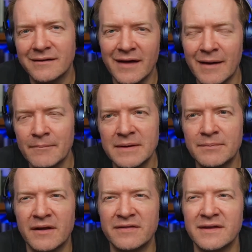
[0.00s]
And people,
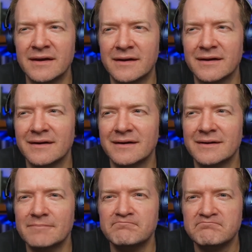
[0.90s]
I think,
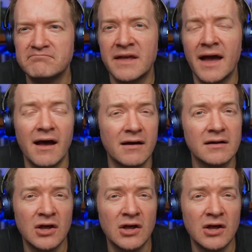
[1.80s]
I